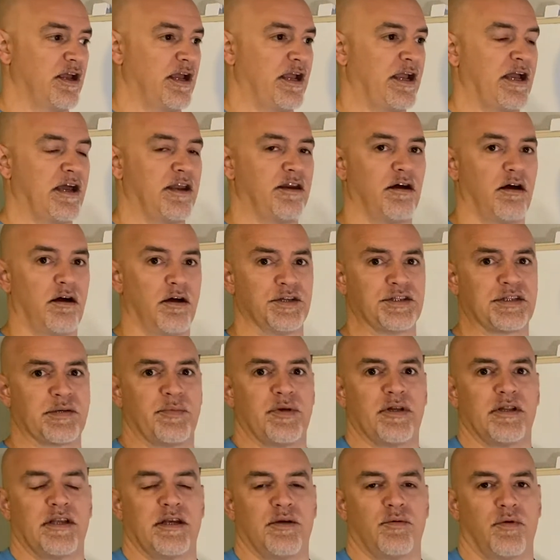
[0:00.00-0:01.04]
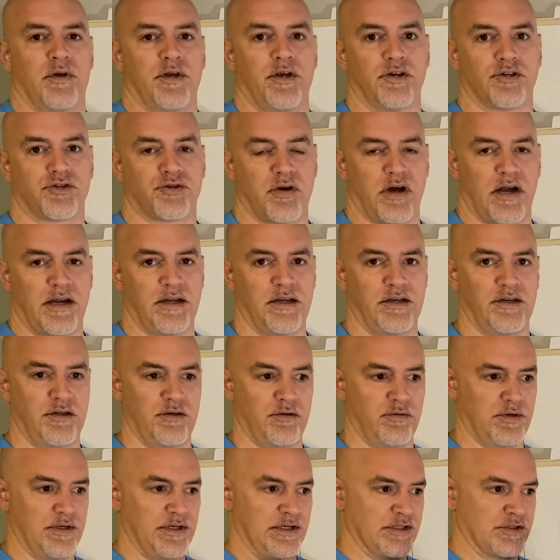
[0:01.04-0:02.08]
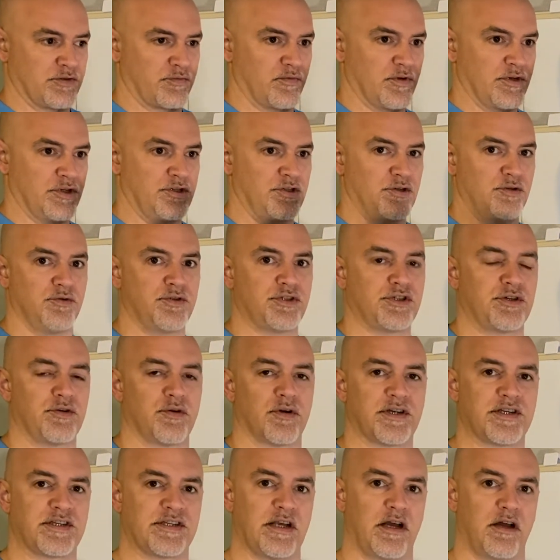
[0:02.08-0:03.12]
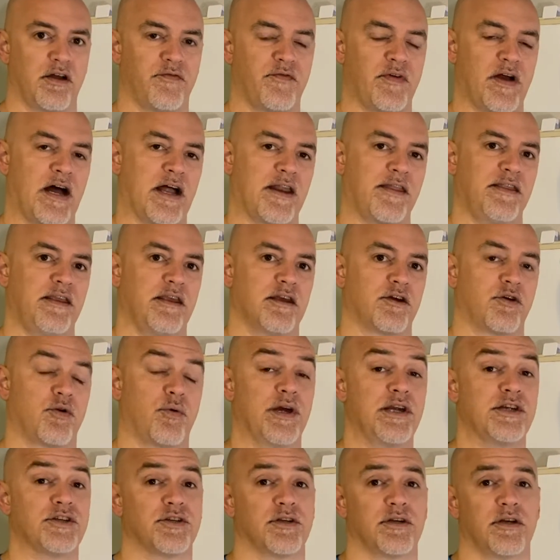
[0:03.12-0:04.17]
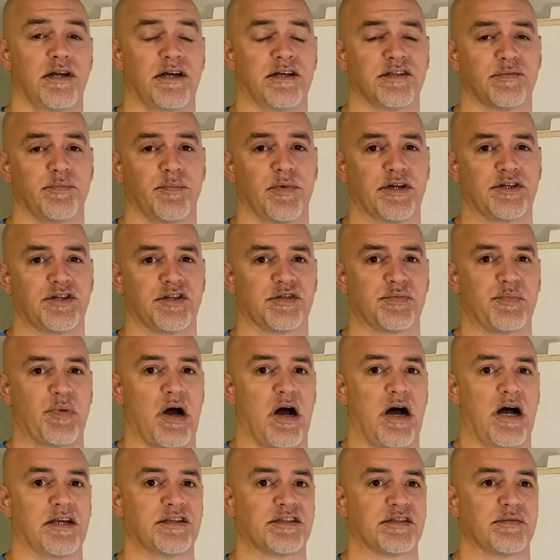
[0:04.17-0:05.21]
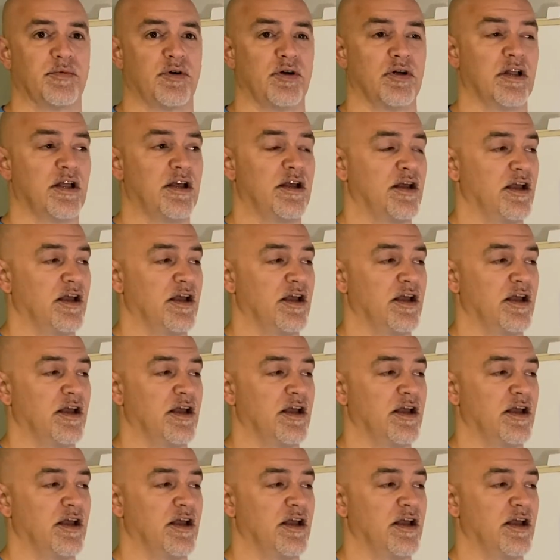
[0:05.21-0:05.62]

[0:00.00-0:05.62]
And ultimately, what you're trying to do is reduce yourself out of the equation as much as possible